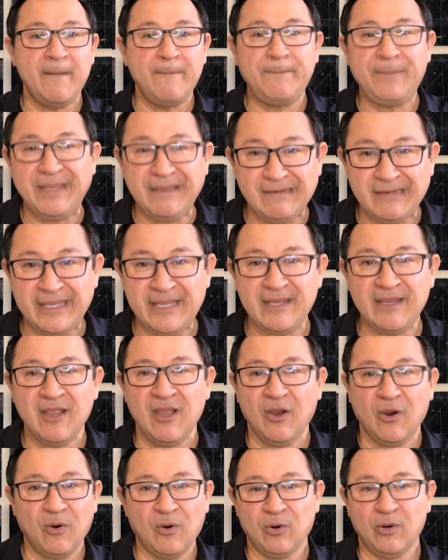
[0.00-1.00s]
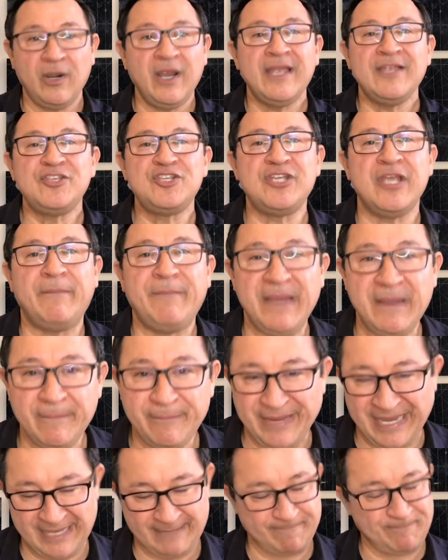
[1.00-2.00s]
peeling or chipping
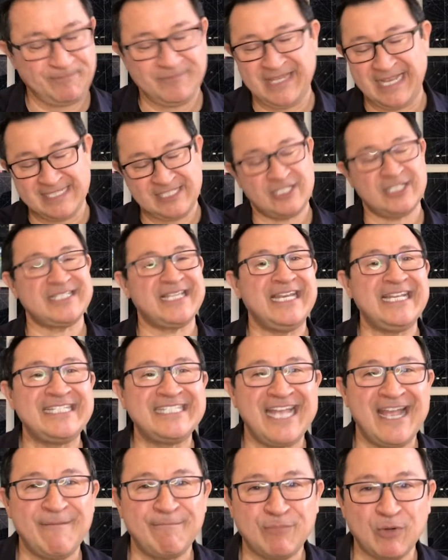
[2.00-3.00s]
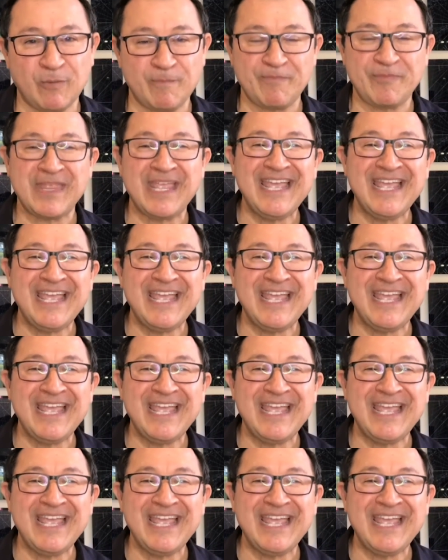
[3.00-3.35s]
paint. That's just an example.